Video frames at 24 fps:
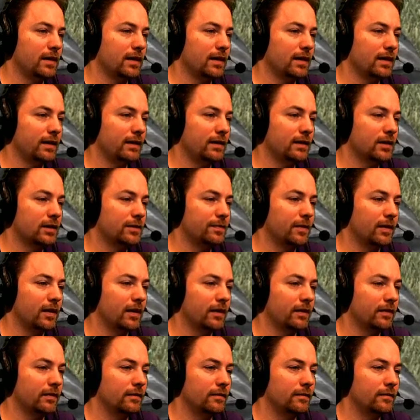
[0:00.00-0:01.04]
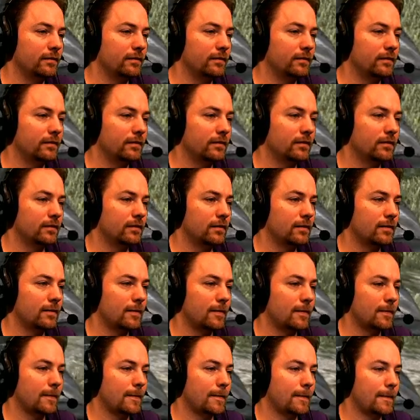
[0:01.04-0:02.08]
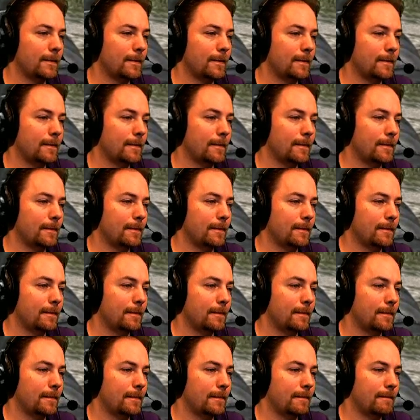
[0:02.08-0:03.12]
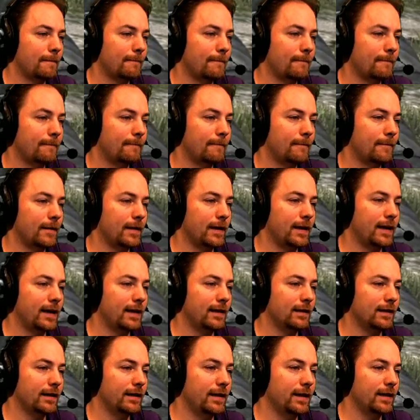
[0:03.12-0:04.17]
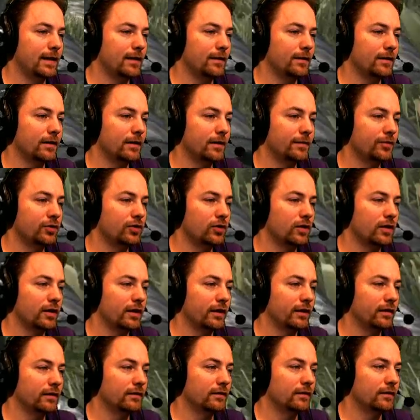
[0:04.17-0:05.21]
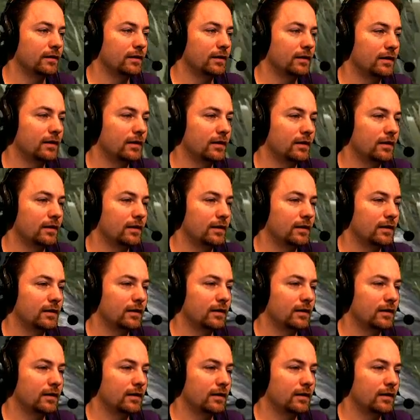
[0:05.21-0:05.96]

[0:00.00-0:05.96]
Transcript: I like this spot. Just follow I'll the river. What's the magical word? Oh. Up there. Oh, I can't lay down. I'm trying. Yes.